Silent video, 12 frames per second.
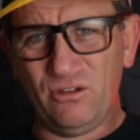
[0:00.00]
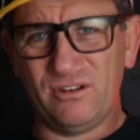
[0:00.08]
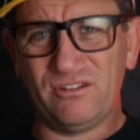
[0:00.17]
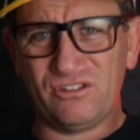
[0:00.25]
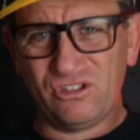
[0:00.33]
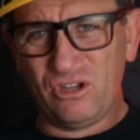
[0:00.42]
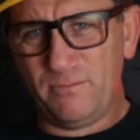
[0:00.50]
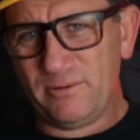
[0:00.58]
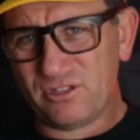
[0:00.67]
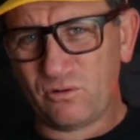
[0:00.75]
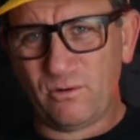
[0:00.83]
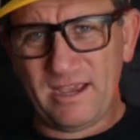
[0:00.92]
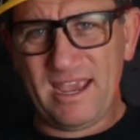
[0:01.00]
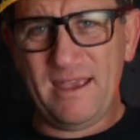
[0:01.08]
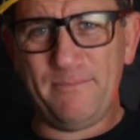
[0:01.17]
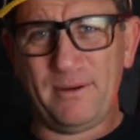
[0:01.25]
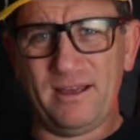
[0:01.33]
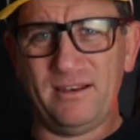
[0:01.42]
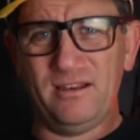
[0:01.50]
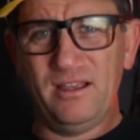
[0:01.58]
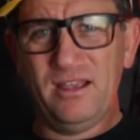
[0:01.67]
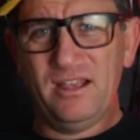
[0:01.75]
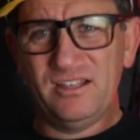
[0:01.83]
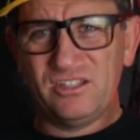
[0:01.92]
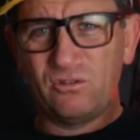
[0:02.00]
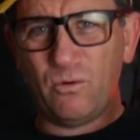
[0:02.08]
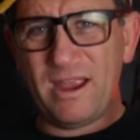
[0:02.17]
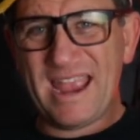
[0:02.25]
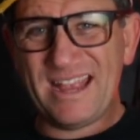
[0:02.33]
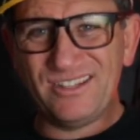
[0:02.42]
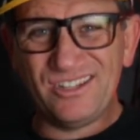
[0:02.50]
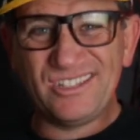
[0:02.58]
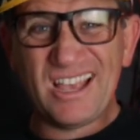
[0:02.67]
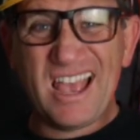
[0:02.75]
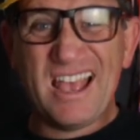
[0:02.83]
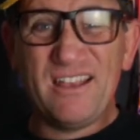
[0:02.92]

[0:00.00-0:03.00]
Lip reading: not super square, but square edges.